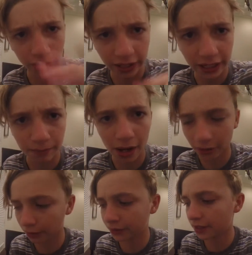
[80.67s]
getting better
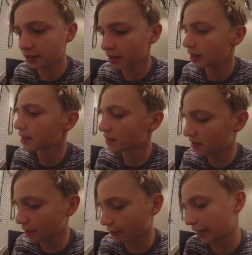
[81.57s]
at this.
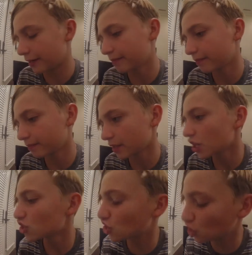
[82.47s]
Siri,
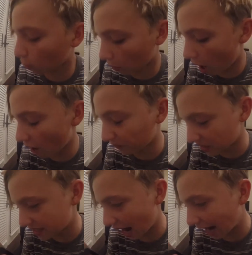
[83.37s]
Screw off
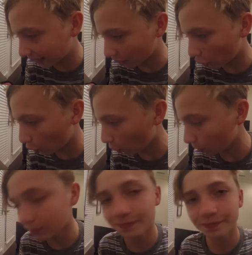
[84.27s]
and die in a hole.